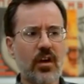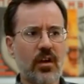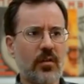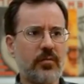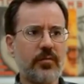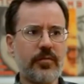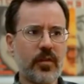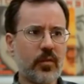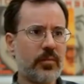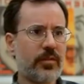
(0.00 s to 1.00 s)
of
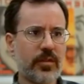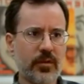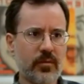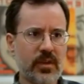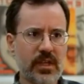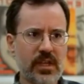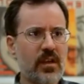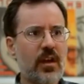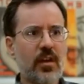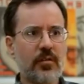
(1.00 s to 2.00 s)
film
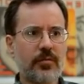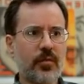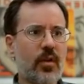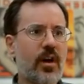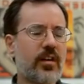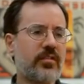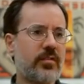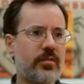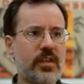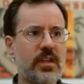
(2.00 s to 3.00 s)
theory,
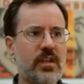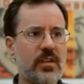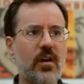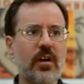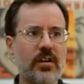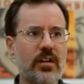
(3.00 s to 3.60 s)
philosophy, art